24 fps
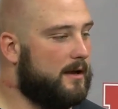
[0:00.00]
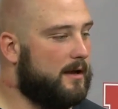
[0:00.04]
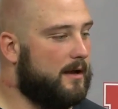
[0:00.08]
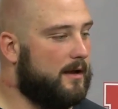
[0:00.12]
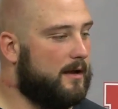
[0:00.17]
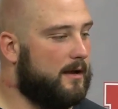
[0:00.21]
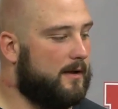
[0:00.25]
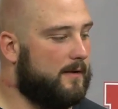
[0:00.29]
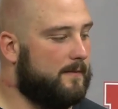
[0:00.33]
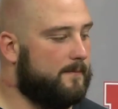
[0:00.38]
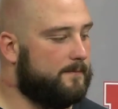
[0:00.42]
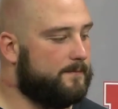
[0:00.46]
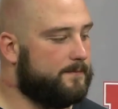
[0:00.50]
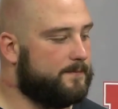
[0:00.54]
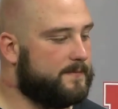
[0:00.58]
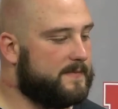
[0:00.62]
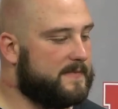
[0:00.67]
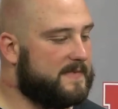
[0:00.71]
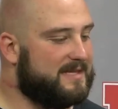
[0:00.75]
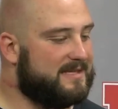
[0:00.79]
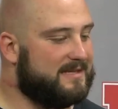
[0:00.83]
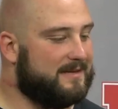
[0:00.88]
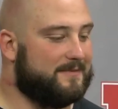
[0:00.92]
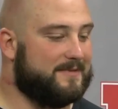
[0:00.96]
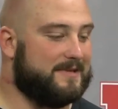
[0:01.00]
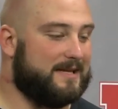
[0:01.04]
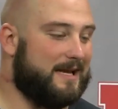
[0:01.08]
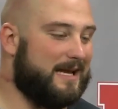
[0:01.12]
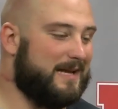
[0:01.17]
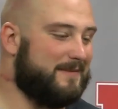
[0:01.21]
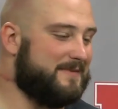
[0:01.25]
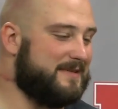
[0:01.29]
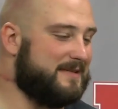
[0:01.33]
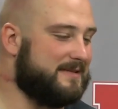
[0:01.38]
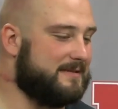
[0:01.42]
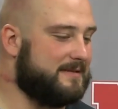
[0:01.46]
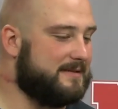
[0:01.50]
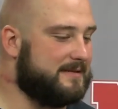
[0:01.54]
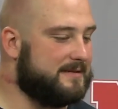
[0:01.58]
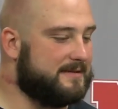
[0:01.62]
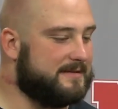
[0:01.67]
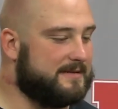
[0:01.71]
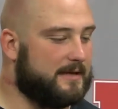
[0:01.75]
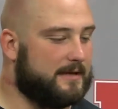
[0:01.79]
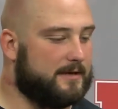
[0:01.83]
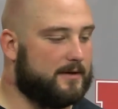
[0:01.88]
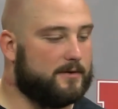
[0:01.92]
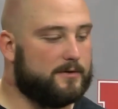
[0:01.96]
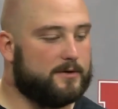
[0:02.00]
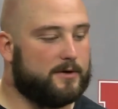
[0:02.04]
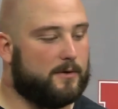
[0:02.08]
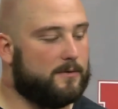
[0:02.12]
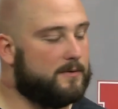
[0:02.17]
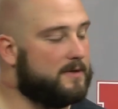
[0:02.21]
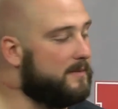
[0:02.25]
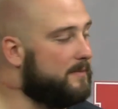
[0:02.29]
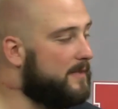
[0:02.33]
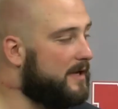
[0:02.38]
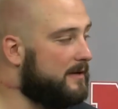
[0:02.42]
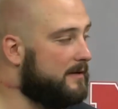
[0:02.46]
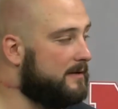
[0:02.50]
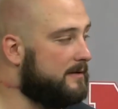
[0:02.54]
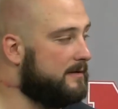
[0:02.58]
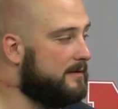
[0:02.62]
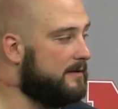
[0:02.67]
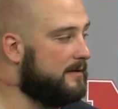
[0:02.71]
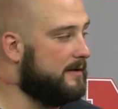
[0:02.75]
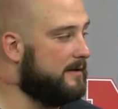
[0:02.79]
Um, sometimes it's just they don't know any better.